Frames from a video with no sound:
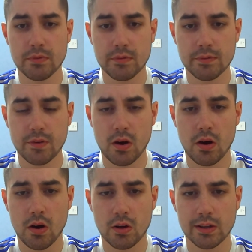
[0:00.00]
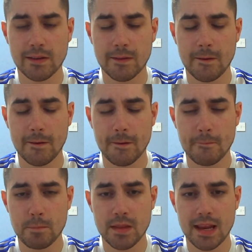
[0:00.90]
for
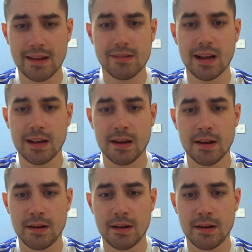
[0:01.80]
Elan